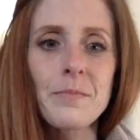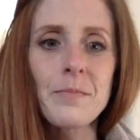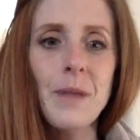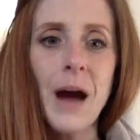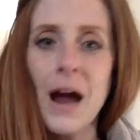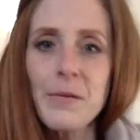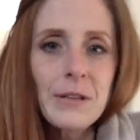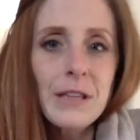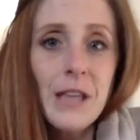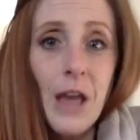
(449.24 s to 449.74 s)

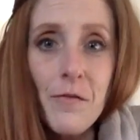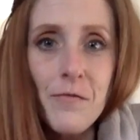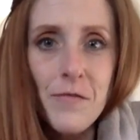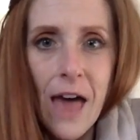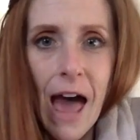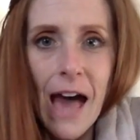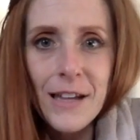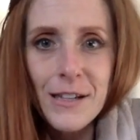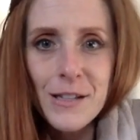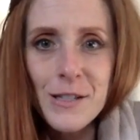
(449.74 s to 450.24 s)
I would love
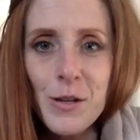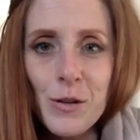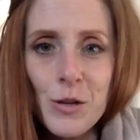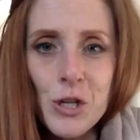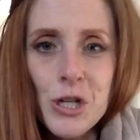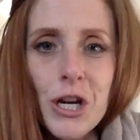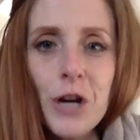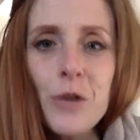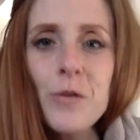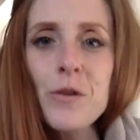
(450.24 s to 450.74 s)
that. So
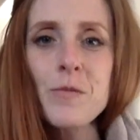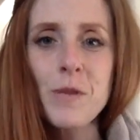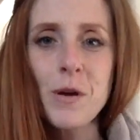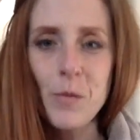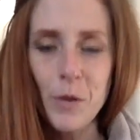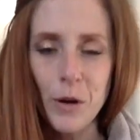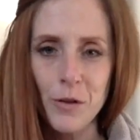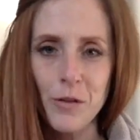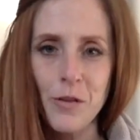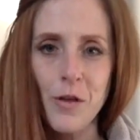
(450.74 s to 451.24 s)
share with me
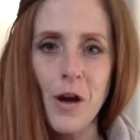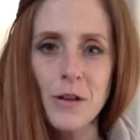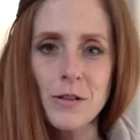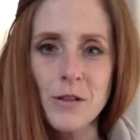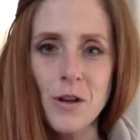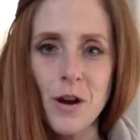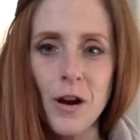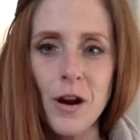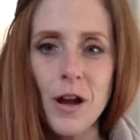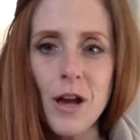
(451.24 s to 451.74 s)
what your thoughts
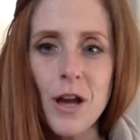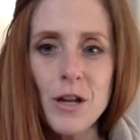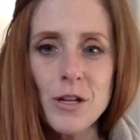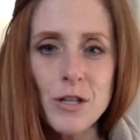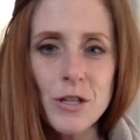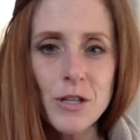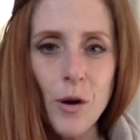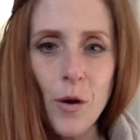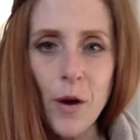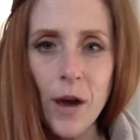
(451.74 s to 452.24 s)
are.
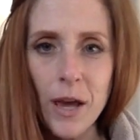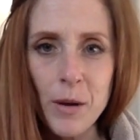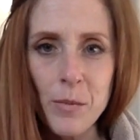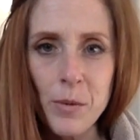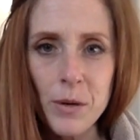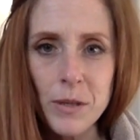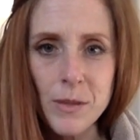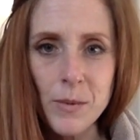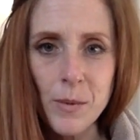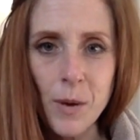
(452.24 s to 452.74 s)
Just go ahead and
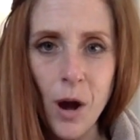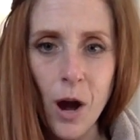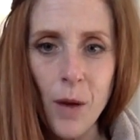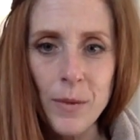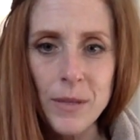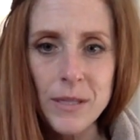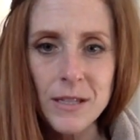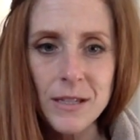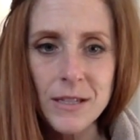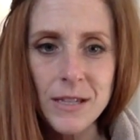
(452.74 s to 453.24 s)
put some
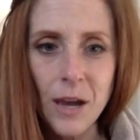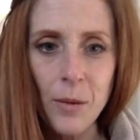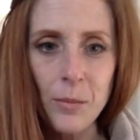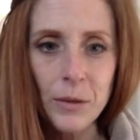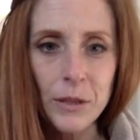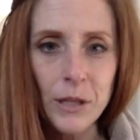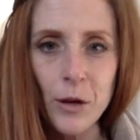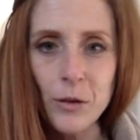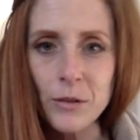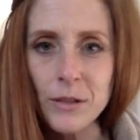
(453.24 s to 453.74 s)
comments in down
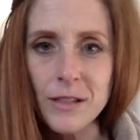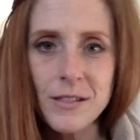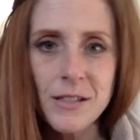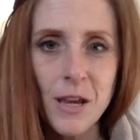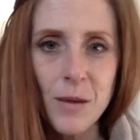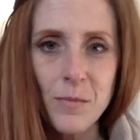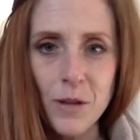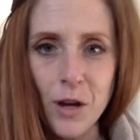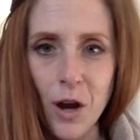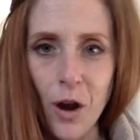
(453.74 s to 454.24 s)
below. Let's
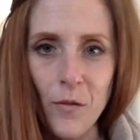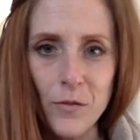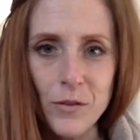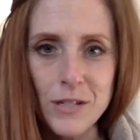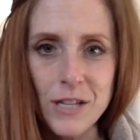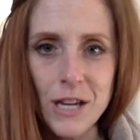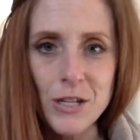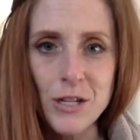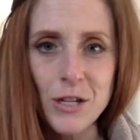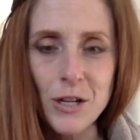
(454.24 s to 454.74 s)
keep the
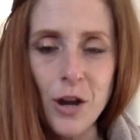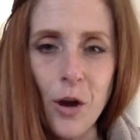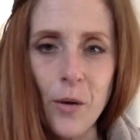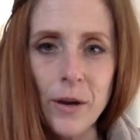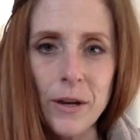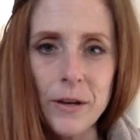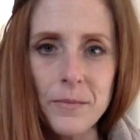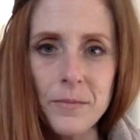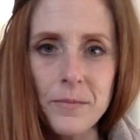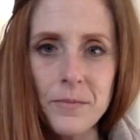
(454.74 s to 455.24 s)
conversation
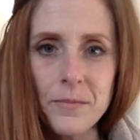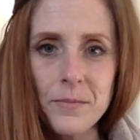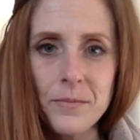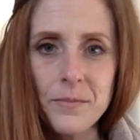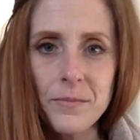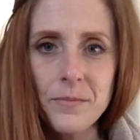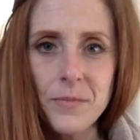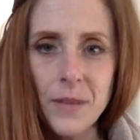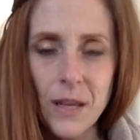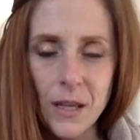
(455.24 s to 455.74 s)
going.
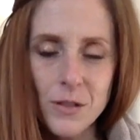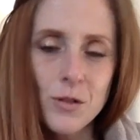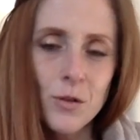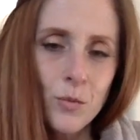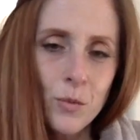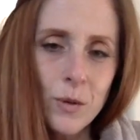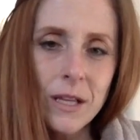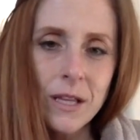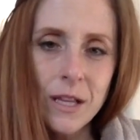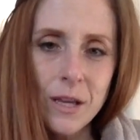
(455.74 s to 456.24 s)
It's a
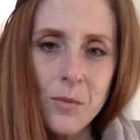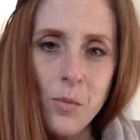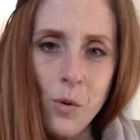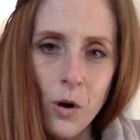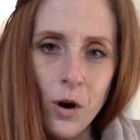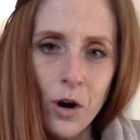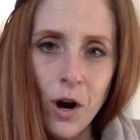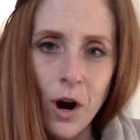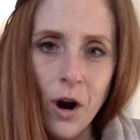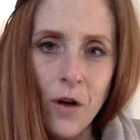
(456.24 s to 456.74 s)
really
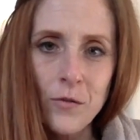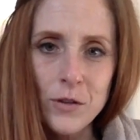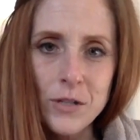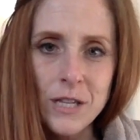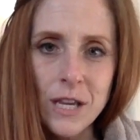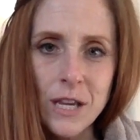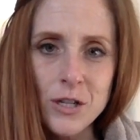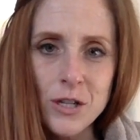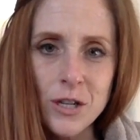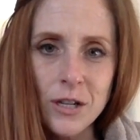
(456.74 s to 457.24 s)
important
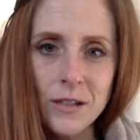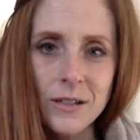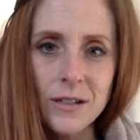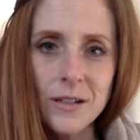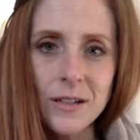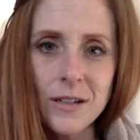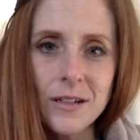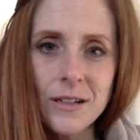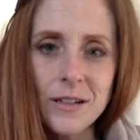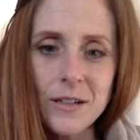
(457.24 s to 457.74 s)
conversation
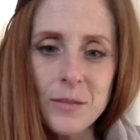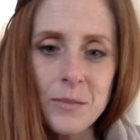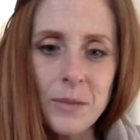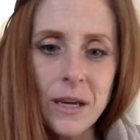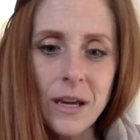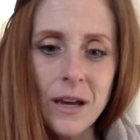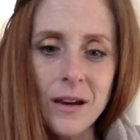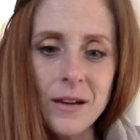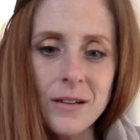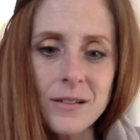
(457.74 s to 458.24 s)

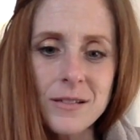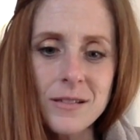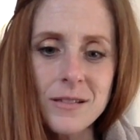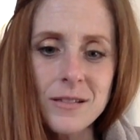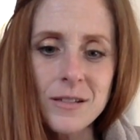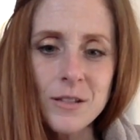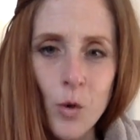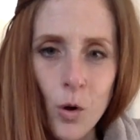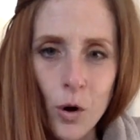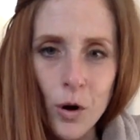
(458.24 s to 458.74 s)
because
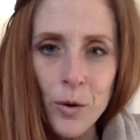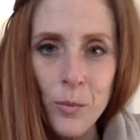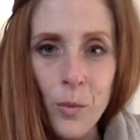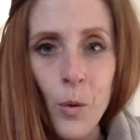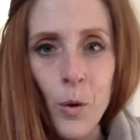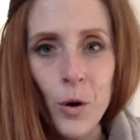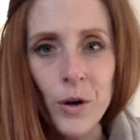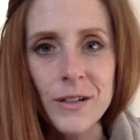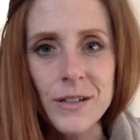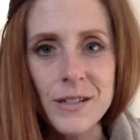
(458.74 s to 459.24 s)
you're
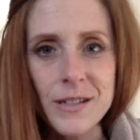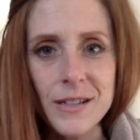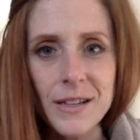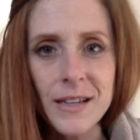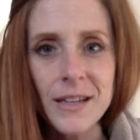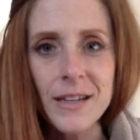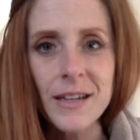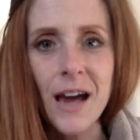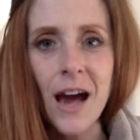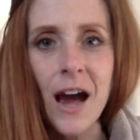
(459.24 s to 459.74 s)
important
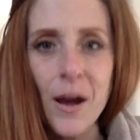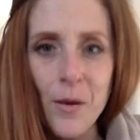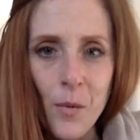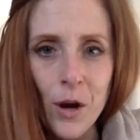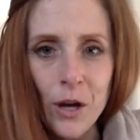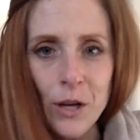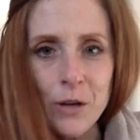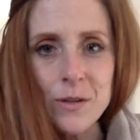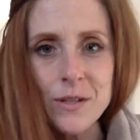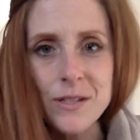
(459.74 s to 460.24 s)
and I
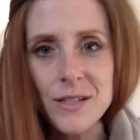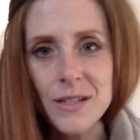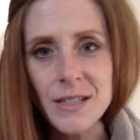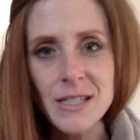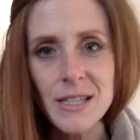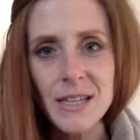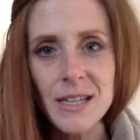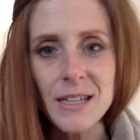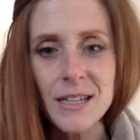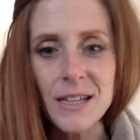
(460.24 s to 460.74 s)
want you to
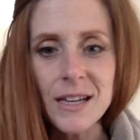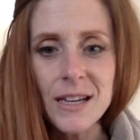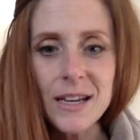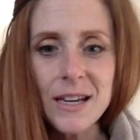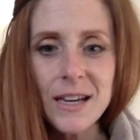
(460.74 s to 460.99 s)
succeed.